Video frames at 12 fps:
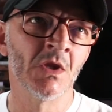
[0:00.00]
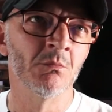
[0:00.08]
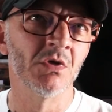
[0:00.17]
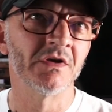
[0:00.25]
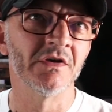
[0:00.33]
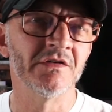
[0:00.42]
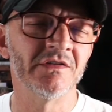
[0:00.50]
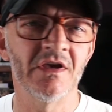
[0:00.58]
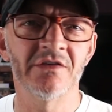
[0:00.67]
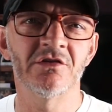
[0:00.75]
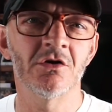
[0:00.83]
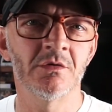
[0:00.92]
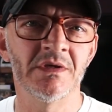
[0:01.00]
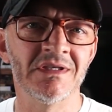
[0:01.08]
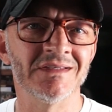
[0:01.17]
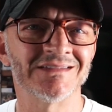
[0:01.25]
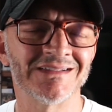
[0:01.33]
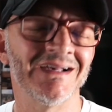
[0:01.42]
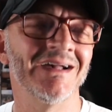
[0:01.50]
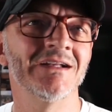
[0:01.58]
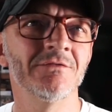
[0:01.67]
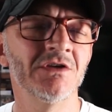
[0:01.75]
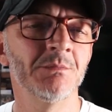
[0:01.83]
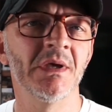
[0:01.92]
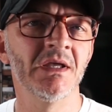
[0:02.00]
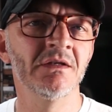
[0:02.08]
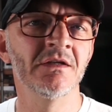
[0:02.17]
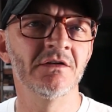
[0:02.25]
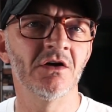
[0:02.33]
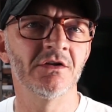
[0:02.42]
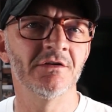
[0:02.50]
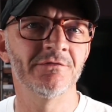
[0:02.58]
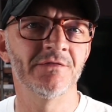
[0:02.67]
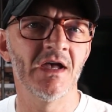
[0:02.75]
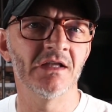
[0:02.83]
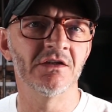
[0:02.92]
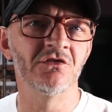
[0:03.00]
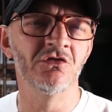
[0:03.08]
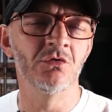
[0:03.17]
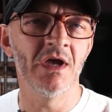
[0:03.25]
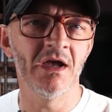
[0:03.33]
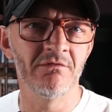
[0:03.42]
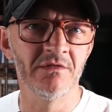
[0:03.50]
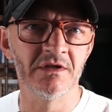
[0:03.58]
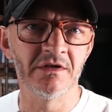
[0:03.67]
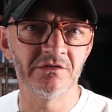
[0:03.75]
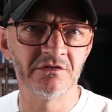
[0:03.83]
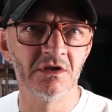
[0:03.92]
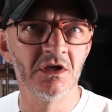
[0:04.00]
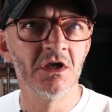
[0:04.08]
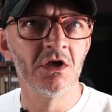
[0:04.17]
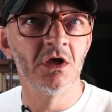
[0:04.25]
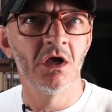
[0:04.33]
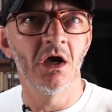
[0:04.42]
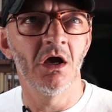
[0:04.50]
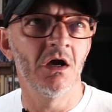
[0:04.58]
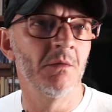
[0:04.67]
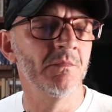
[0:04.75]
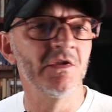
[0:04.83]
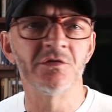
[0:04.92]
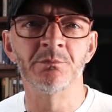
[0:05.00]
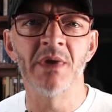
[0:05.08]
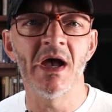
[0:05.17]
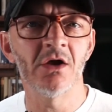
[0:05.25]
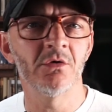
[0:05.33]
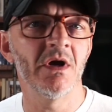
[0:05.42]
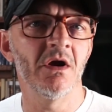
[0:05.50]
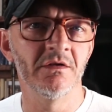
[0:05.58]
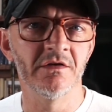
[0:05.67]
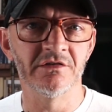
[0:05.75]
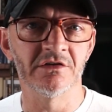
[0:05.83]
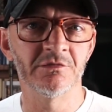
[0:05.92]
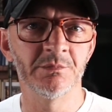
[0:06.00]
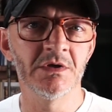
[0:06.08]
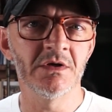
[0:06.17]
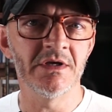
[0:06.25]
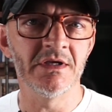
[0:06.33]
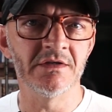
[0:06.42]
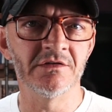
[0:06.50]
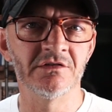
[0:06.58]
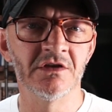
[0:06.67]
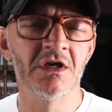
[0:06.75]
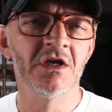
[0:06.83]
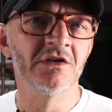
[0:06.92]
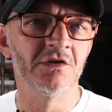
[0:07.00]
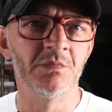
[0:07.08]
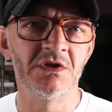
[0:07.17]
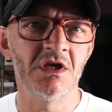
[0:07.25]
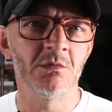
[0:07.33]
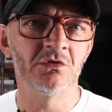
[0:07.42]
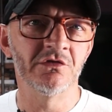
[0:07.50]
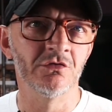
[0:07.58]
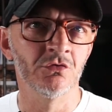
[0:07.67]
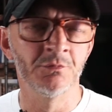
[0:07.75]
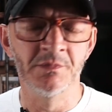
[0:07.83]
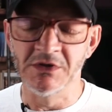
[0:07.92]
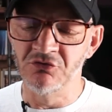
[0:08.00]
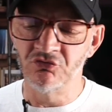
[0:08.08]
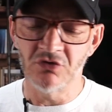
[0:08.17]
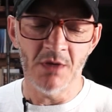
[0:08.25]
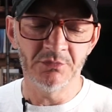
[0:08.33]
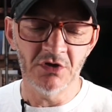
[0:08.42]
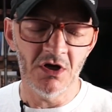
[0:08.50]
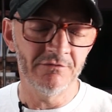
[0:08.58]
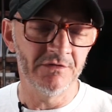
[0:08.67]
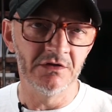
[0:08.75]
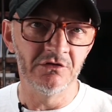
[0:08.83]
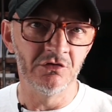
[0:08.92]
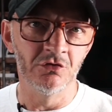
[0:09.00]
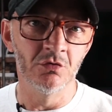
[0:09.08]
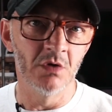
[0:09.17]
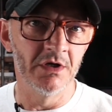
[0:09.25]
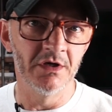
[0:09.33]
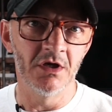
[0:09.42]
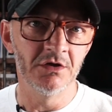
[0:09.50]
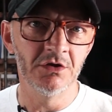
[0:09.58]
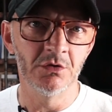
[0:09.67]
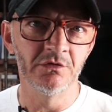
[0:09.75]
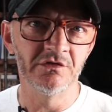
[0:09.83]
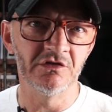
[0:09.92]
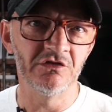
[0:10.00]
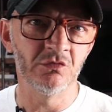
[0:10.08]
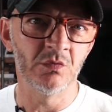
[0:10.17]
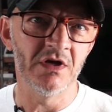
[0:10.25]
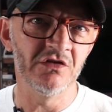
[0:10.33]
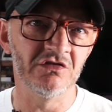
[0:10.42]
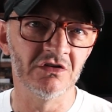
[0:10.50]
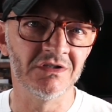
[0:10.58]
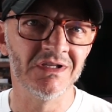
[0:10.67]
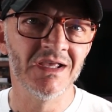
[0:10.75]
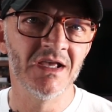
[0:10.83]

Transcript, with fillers: because SRE is kind of dependent on the fact that you have this this background and this experience to be able to be dropped off into an unknown situation